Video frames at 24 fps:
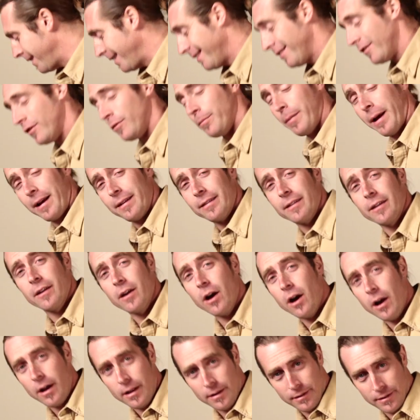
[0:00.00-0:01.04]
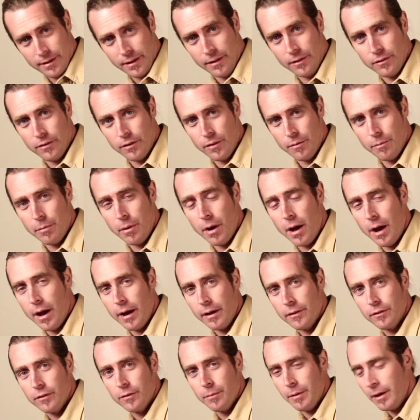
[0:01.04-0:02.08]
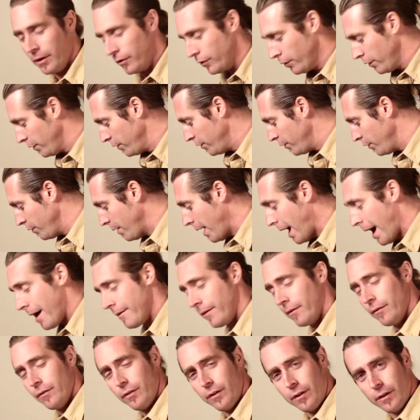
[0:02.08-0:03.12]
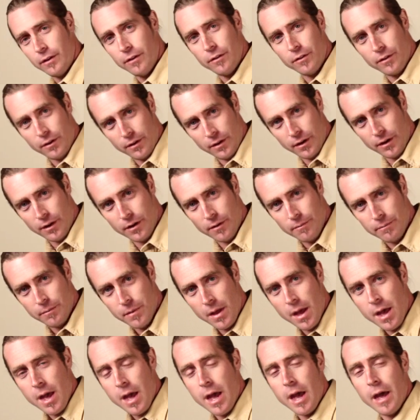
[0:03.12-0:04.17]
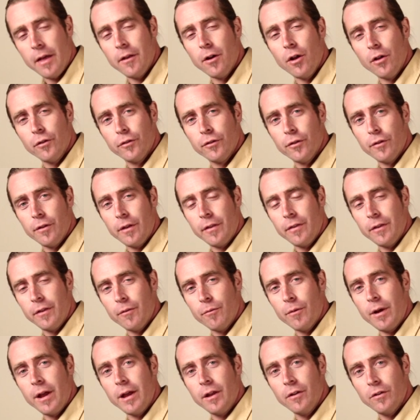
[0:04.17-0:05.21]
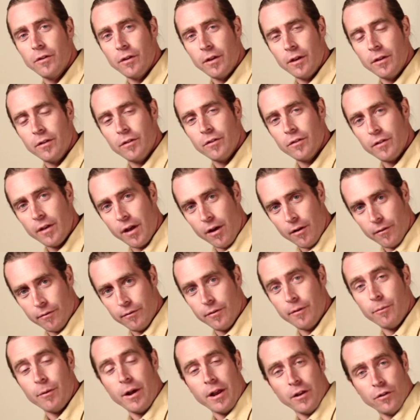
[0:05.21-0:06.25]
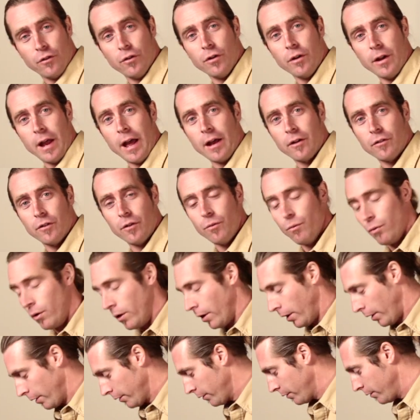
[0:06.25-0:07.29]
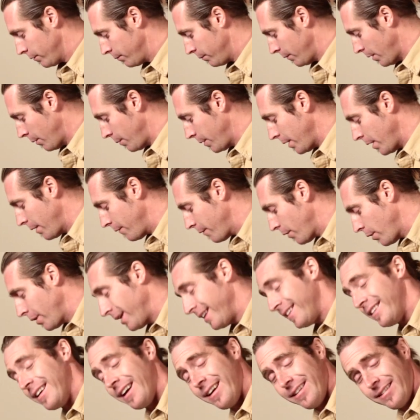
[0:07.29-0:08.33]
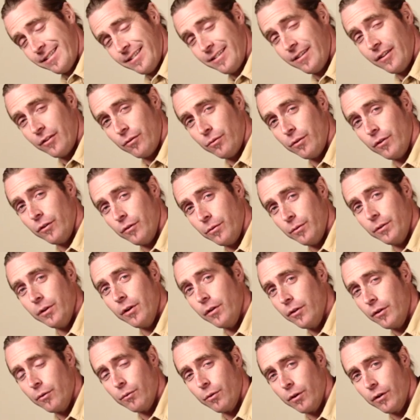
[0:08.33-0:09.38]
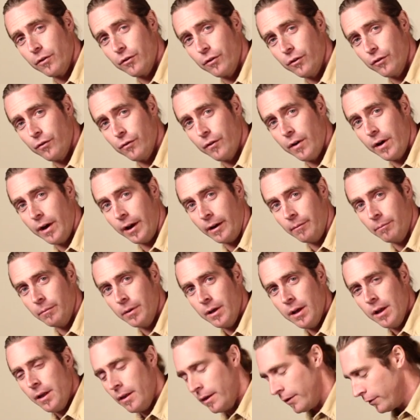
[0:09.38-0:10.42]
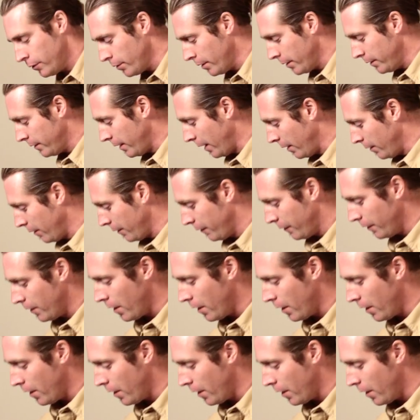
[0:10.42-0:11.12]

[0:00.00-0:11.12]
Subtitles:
and inspect the contents of the box to make sure that you have everything is in here, and then also that the range itself, the range hood, actually works. Now we have already tested this one, so we know that it works just fine. Let's go ahead and take a look at the